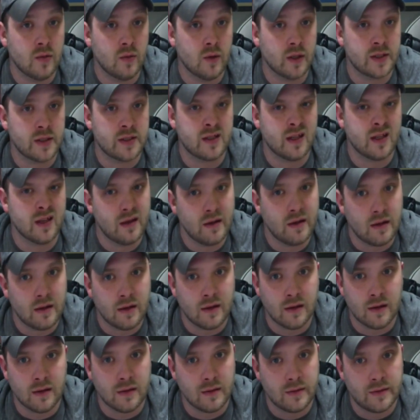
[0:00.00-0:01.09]
what's the
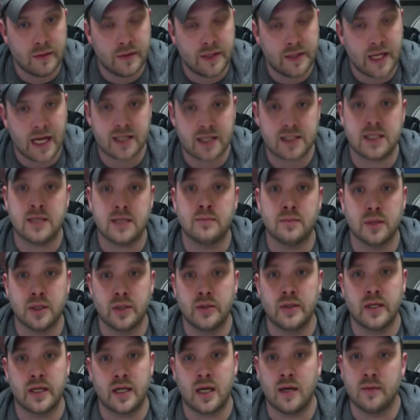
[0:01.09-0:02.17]
little text in blue
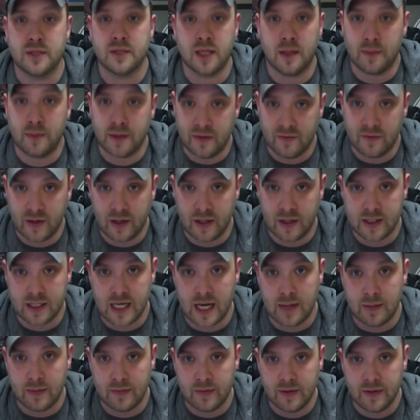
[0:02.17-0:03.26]
that comes up at the very
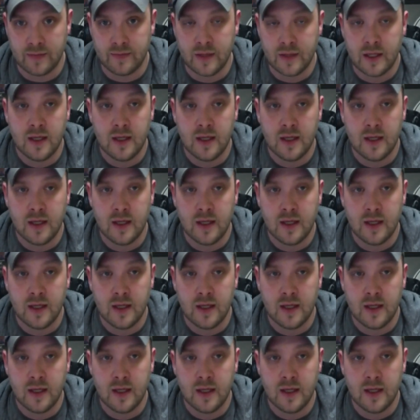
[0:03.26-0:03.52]
top of it.